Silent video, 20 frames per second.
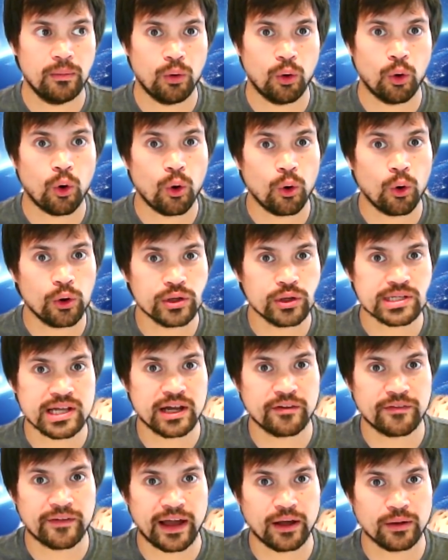whore
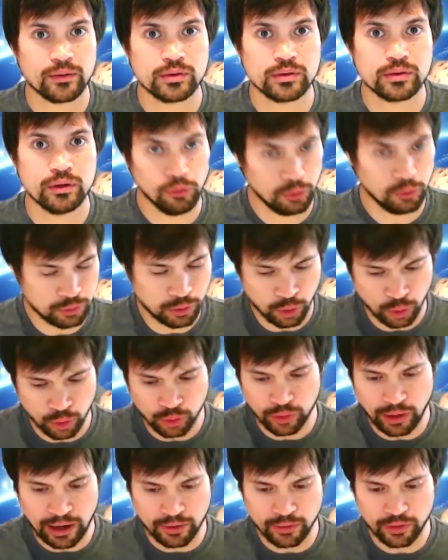yourself out or
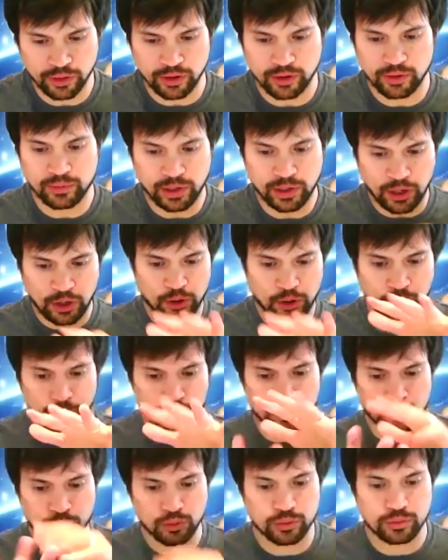whore out the you know your
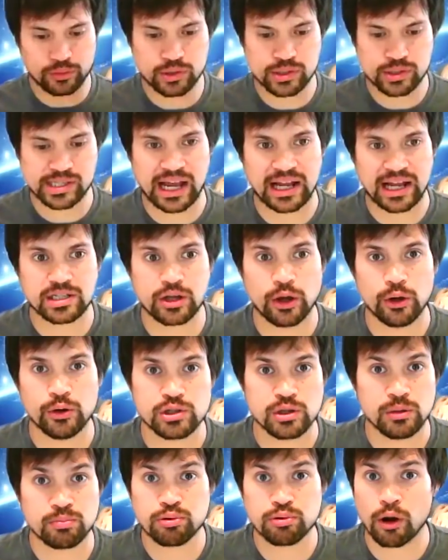your stats go
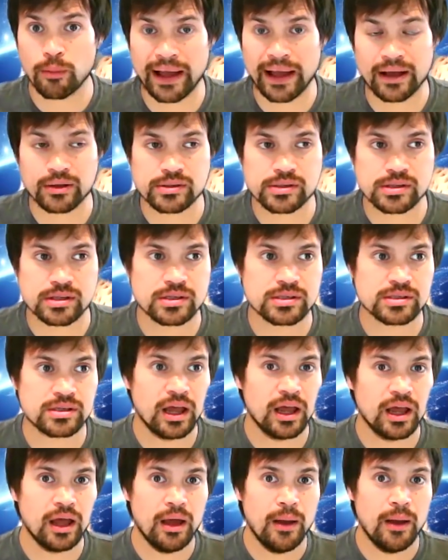to prop houses,
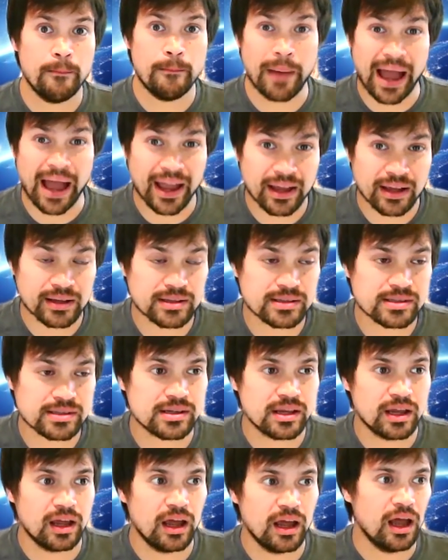banks,
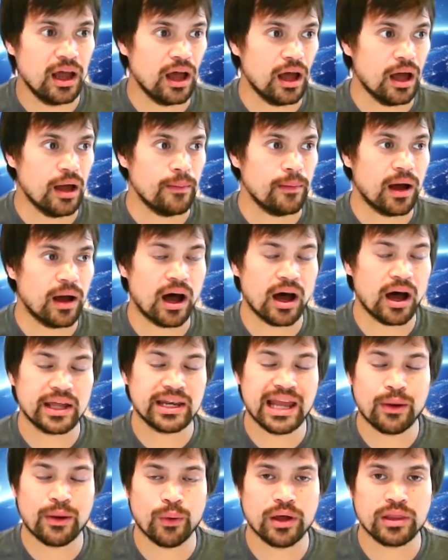uh, high
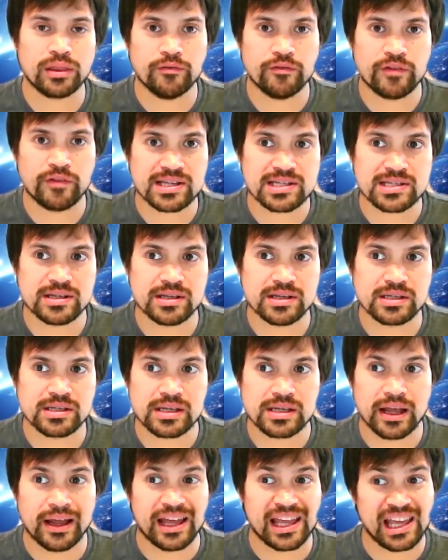net worth
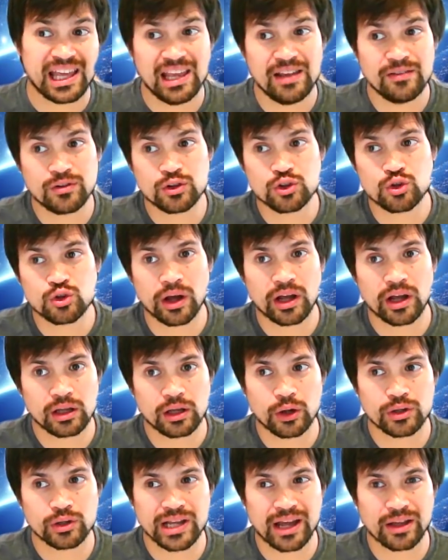investors, even try and
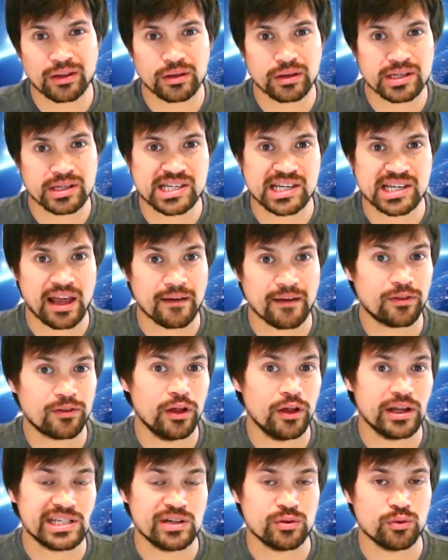go down the
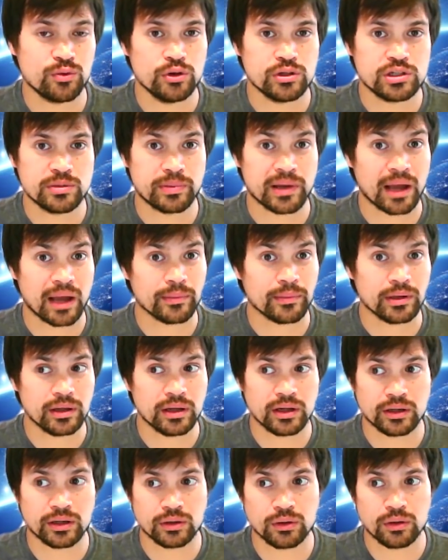CF30 route to become a,
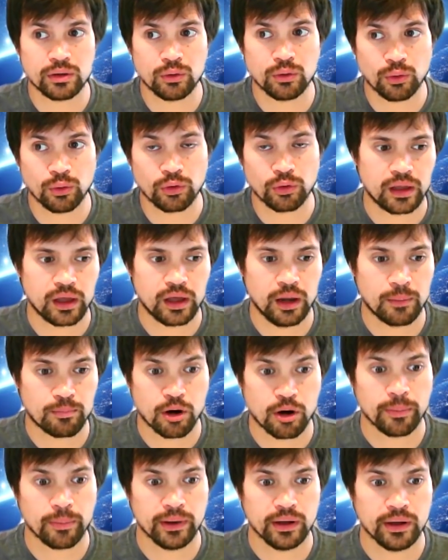an, or a
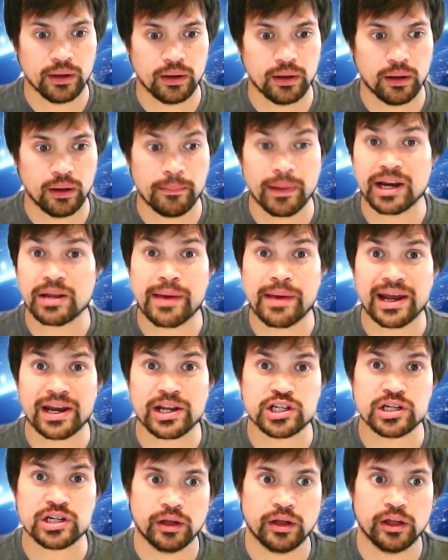proper a money
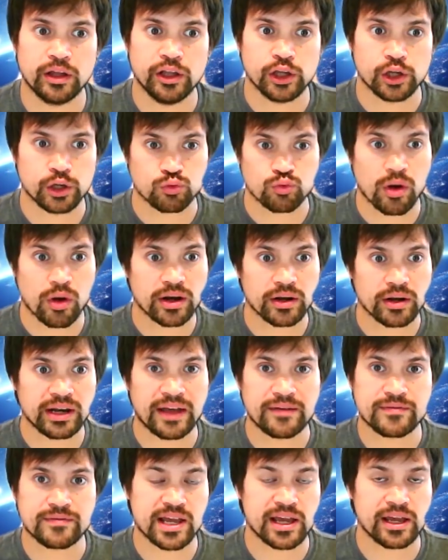manager. You can run an
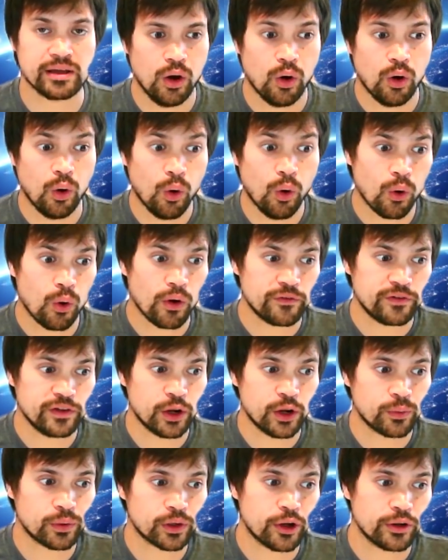FCA, or if you
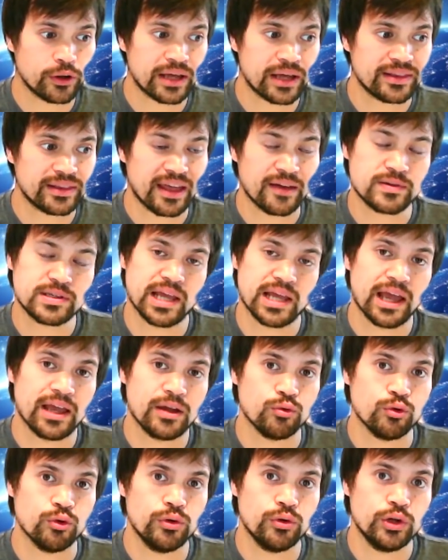don't want to go down the FCA
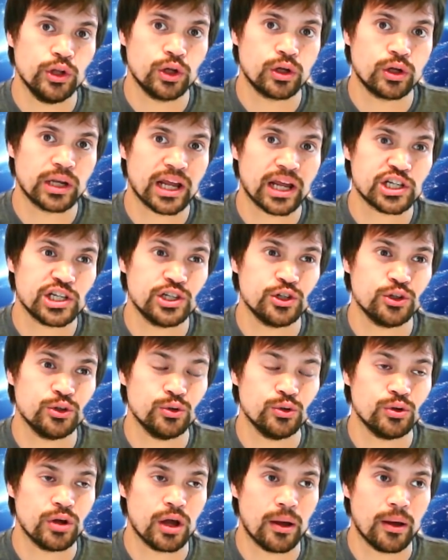route, you can actually
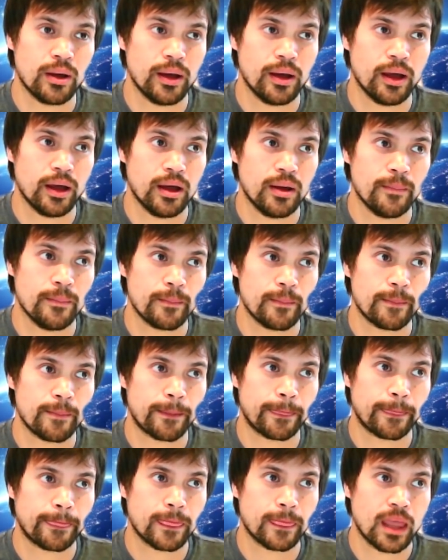do um,
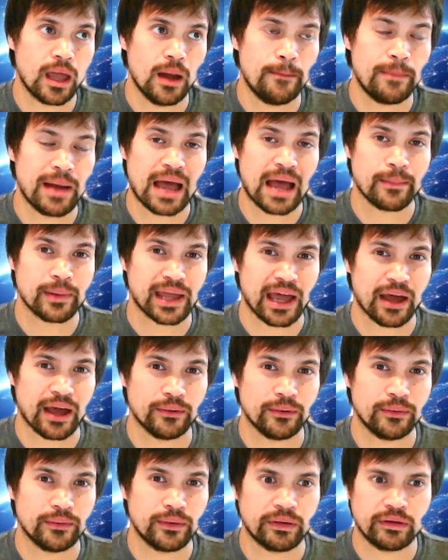a PAM
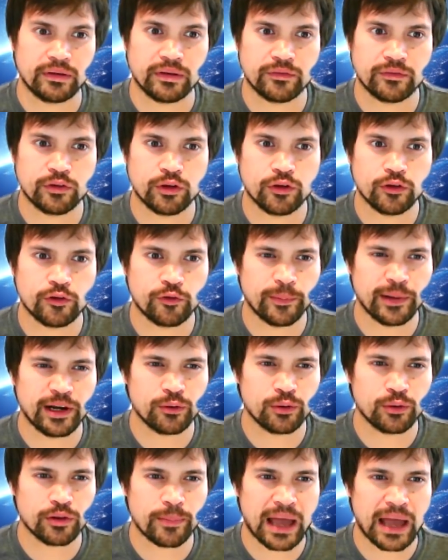account you familiar
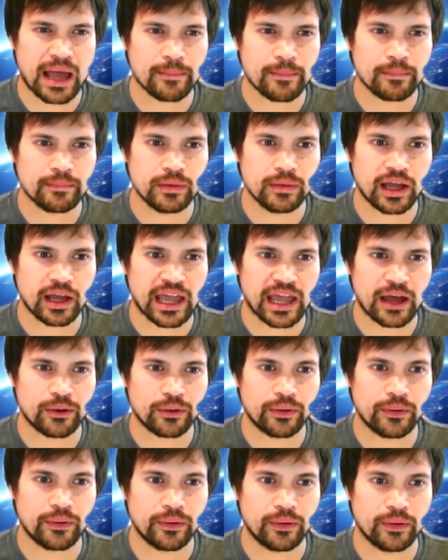with the PAM account?
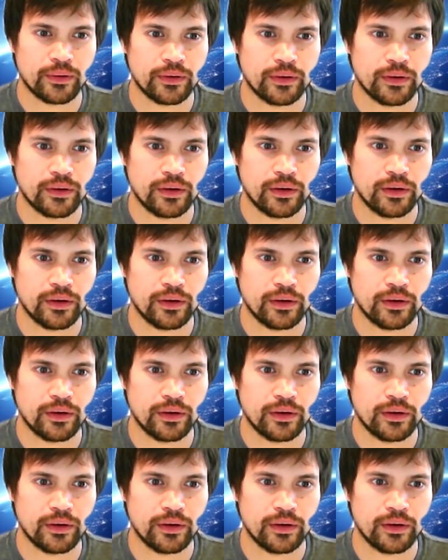No,